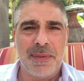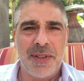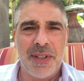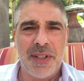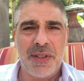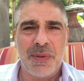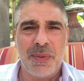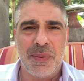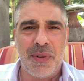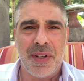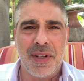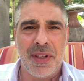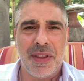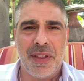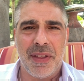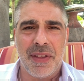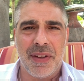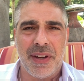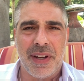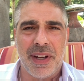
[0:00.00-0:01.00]
just one
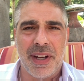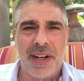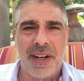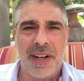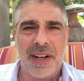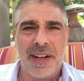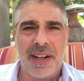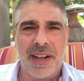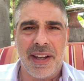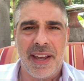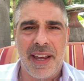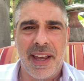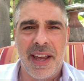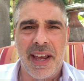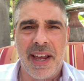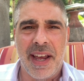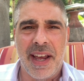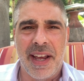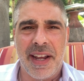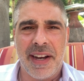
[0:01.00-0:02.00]
thought I
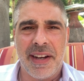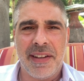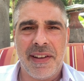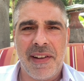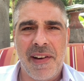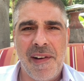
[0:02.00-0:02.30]
had,